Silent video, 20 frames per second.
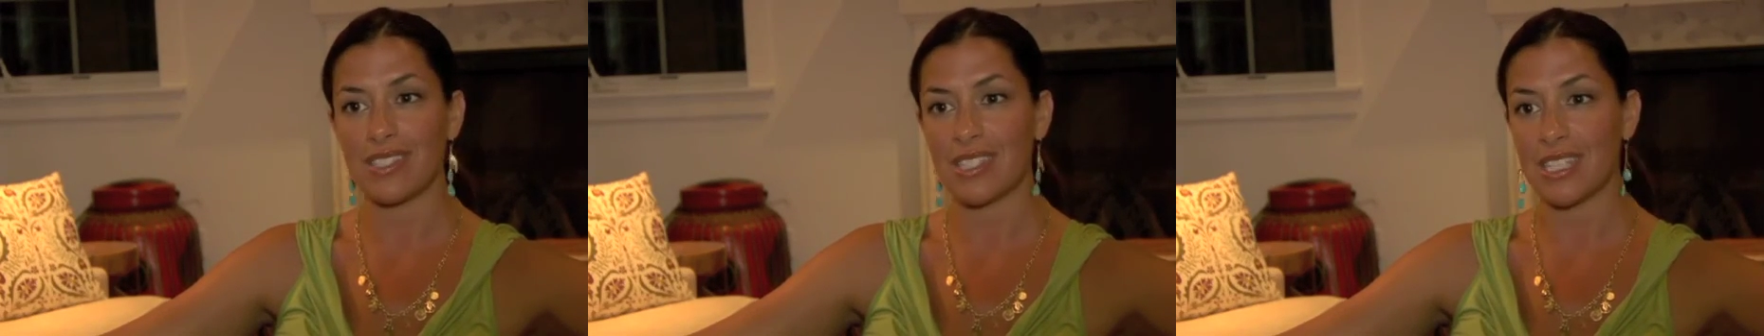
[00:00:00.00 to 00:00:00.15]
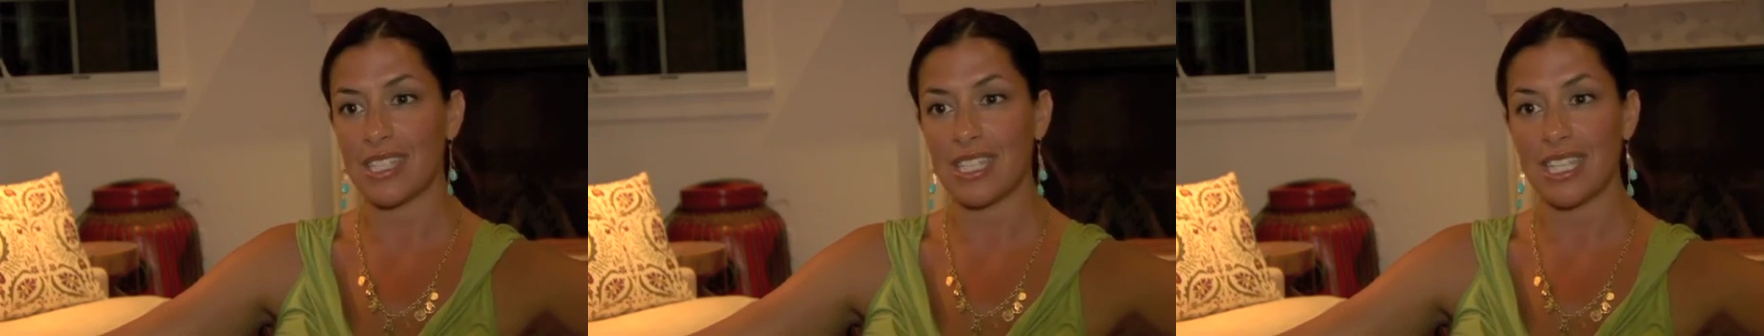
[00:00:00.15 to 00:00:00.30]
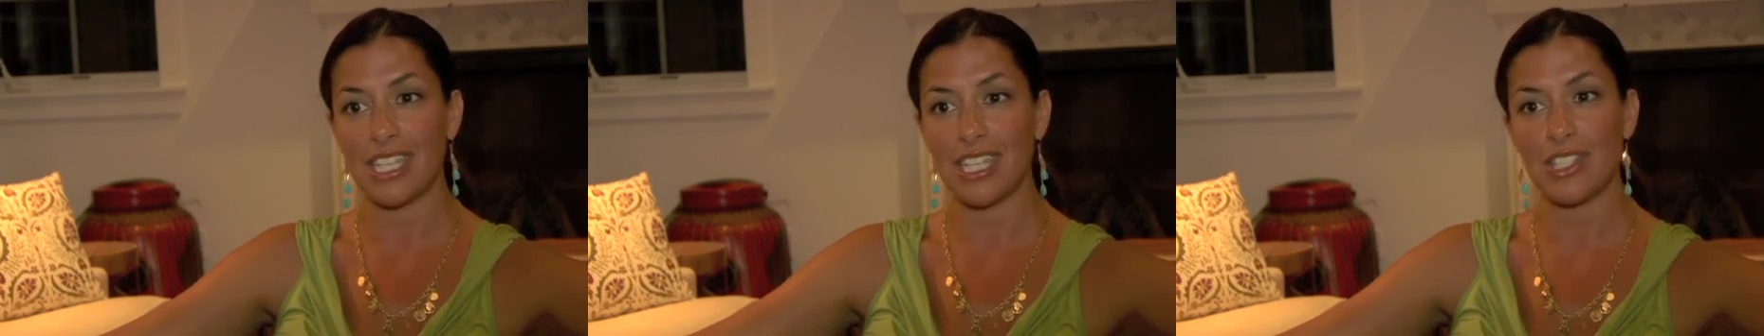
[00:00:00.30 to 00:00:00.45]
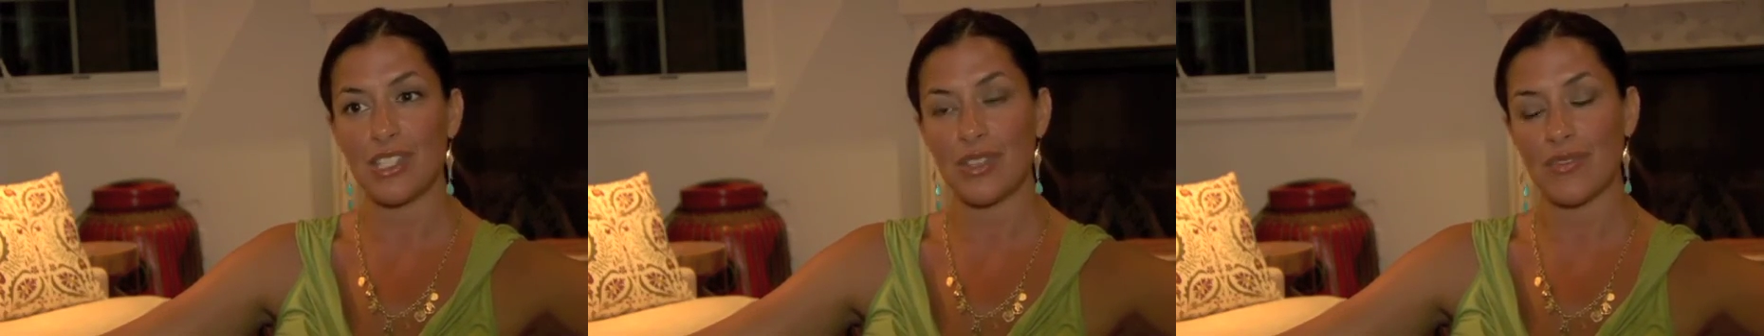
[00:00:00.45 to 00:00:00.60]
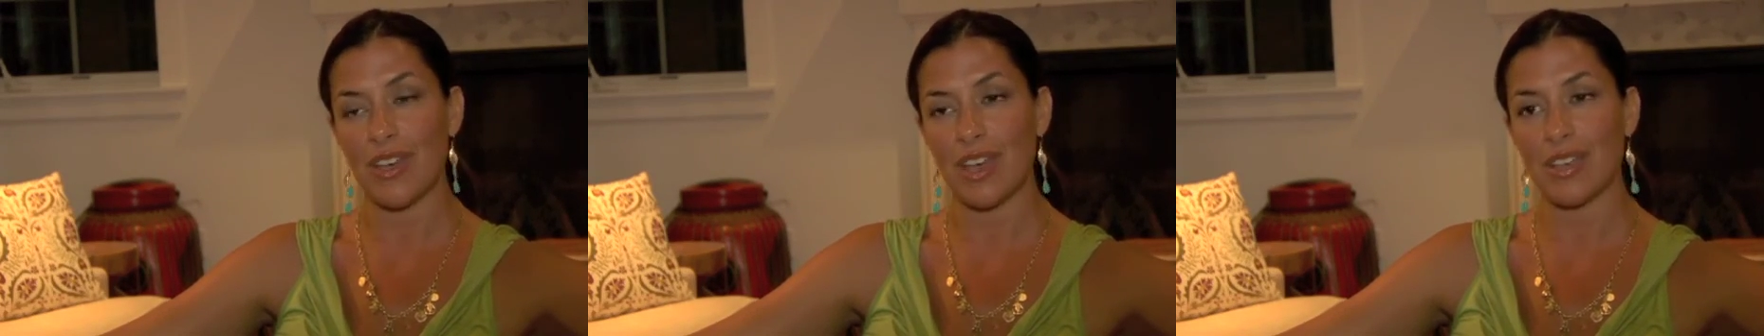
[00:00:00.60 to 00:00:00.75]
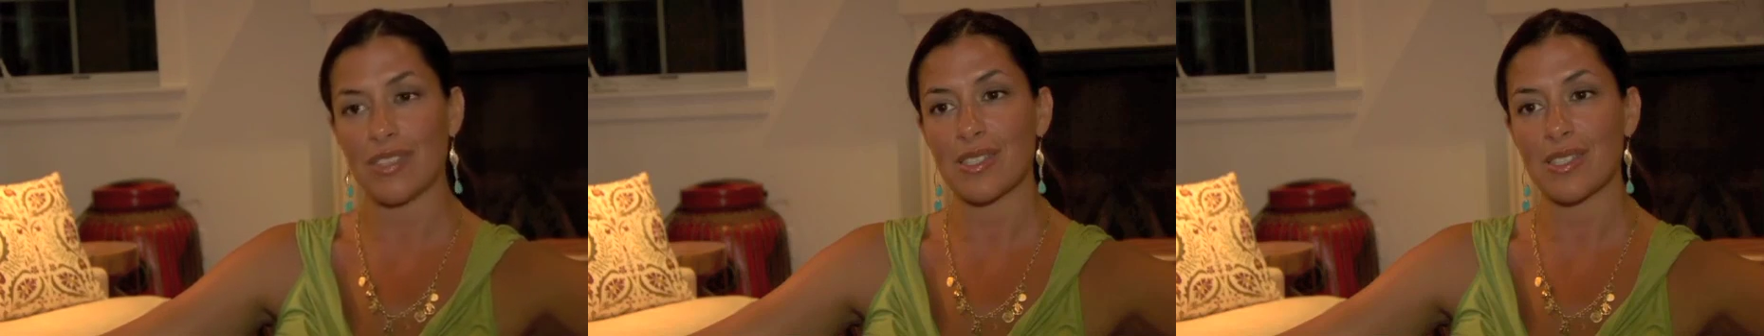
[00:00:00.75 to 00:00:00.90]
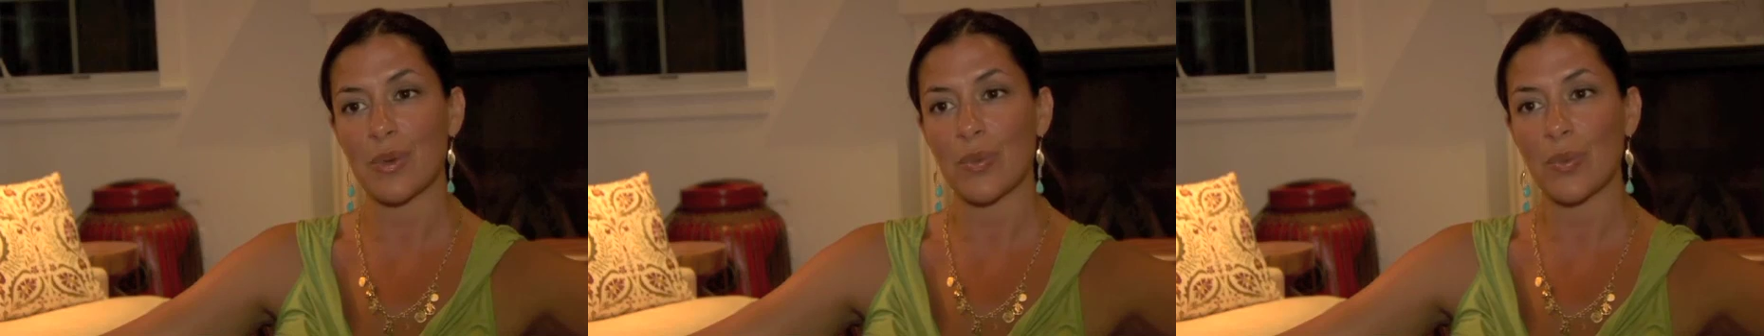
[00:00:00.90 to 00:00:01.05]
to each of
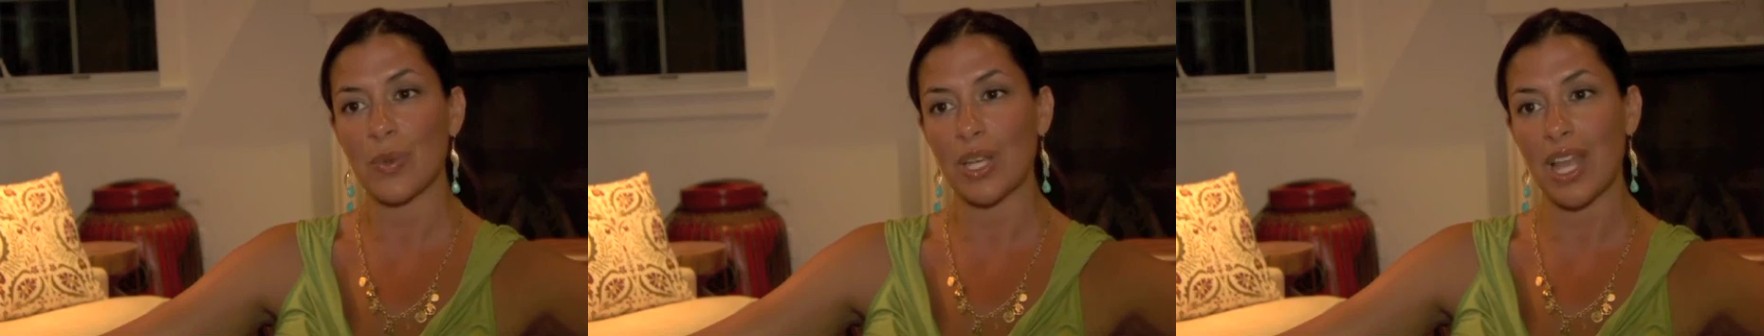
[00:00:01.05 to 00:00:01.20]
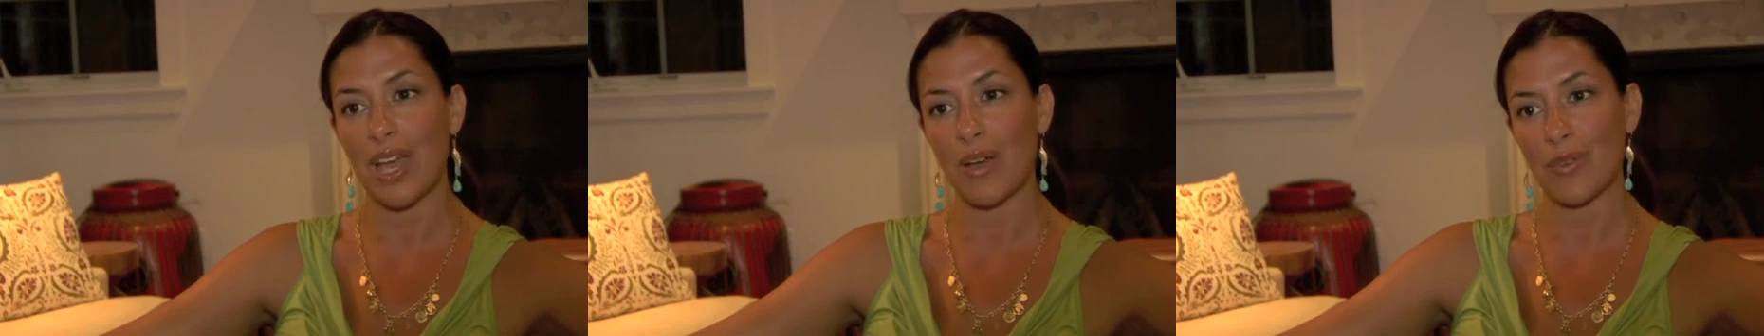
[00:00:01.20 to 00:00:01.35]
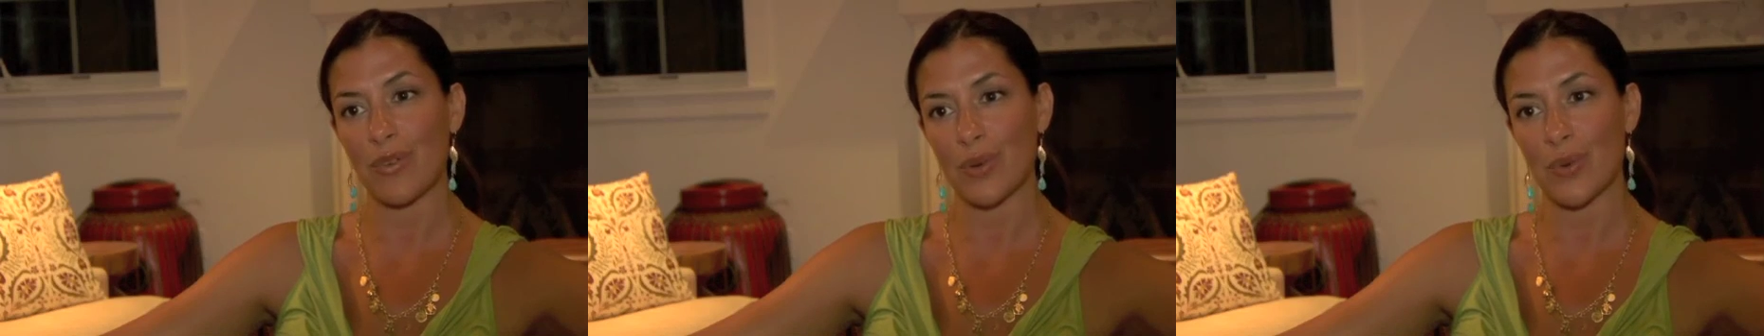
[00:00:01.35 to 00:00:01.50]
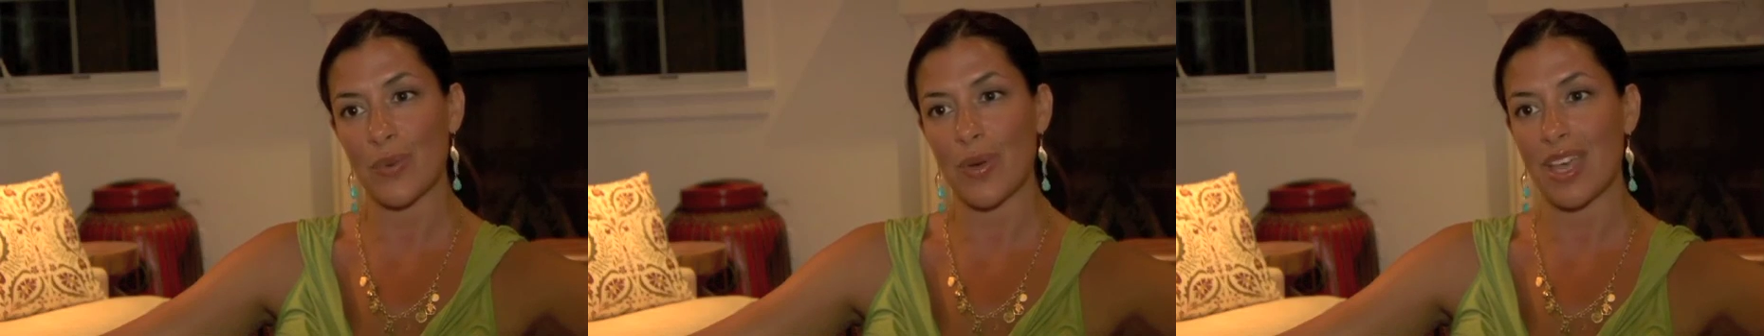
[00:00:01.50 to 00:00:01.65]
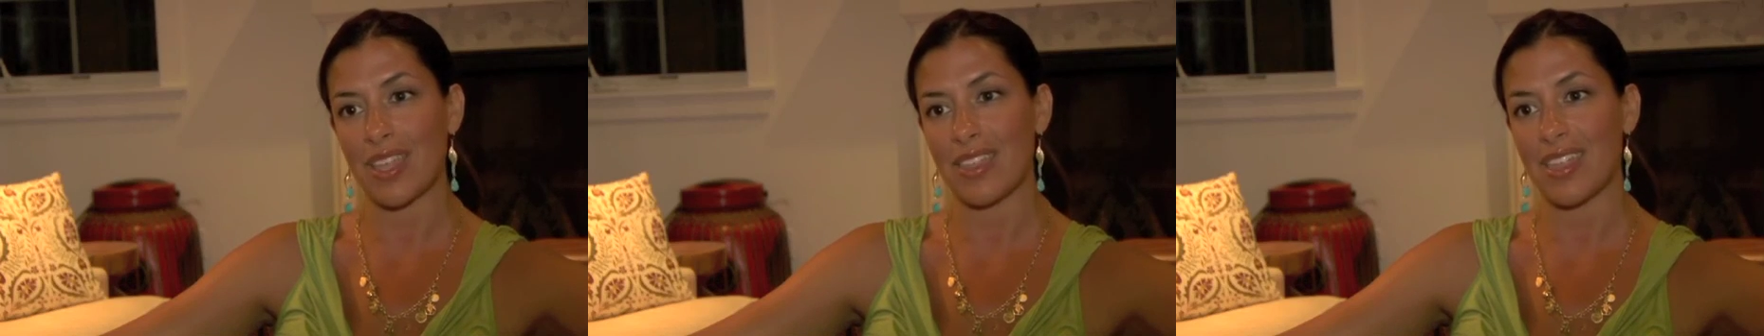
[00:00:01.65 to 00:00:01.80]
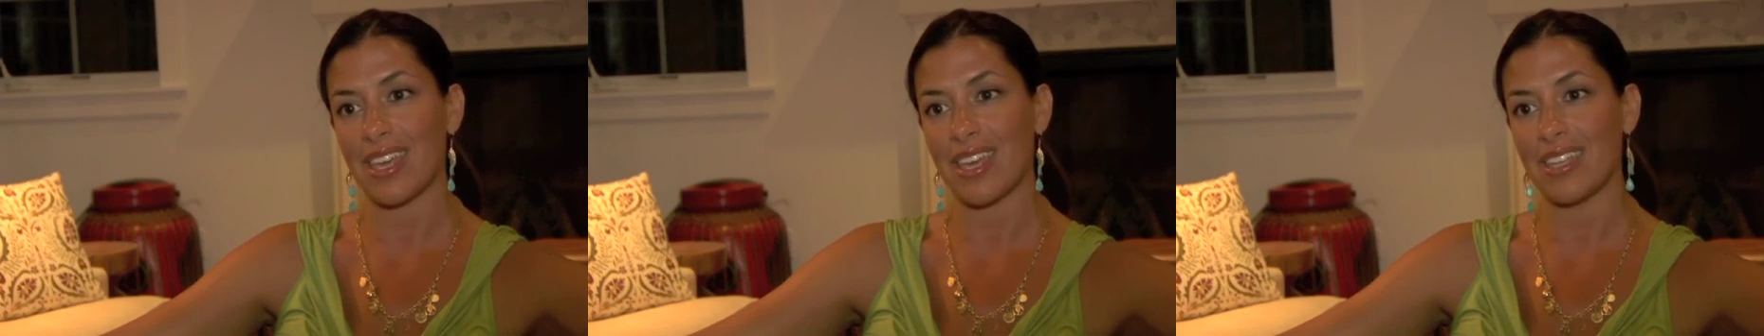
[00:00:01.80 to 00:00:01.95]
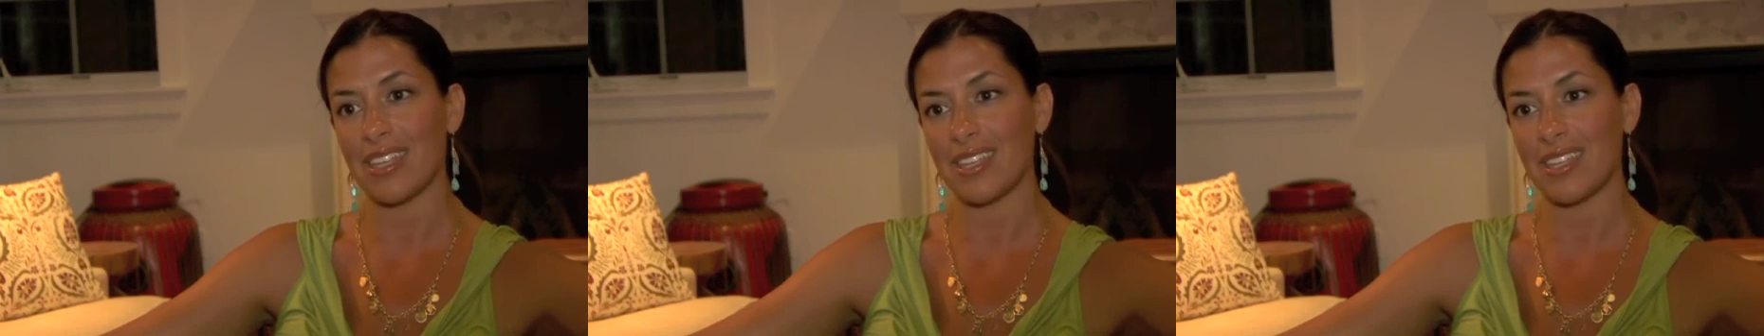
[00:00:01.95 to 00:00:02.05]
us in whatever way that